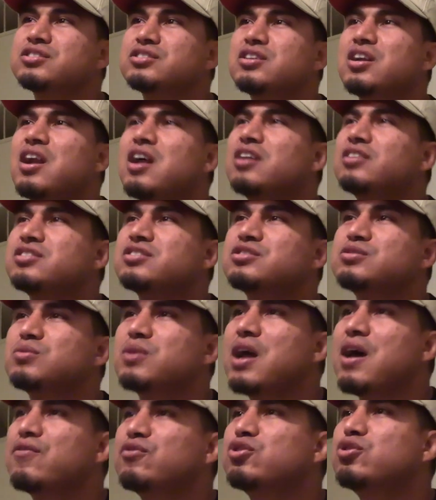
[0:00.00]
A lot of things
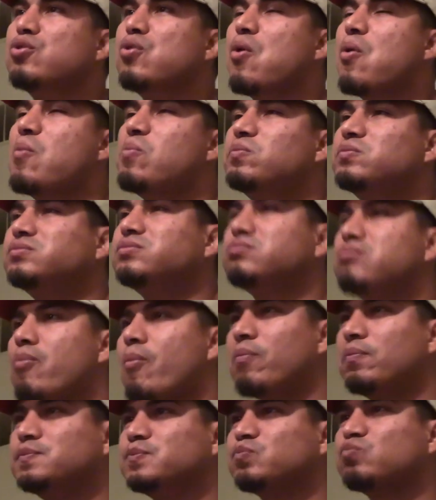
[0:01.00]
would have to
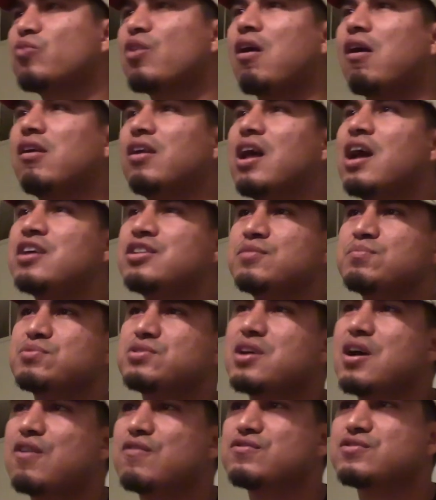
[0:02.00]
align
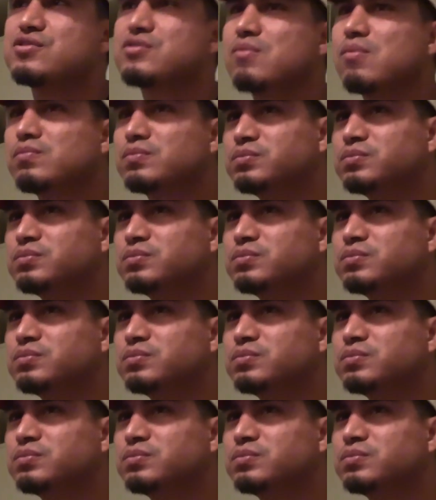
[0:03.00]
themselves.